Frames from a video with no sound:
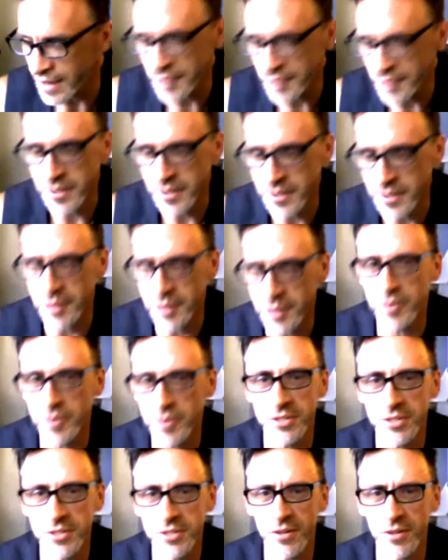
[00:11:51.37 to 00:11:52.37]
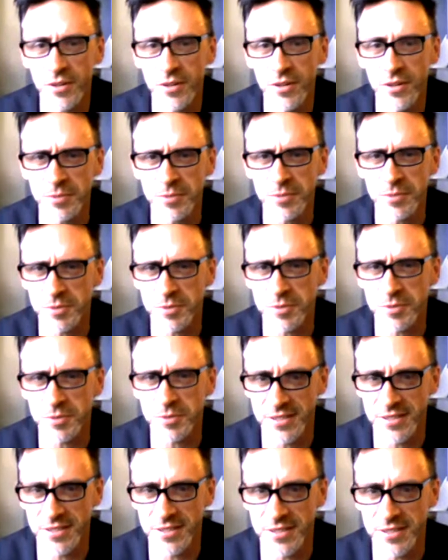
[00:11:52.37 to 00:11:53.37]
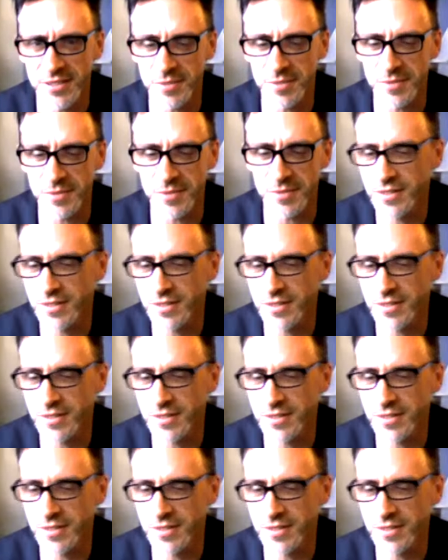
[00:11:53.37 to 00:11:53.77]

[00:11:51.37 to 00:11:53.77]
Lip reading: a point to go to hospitals plenty of times,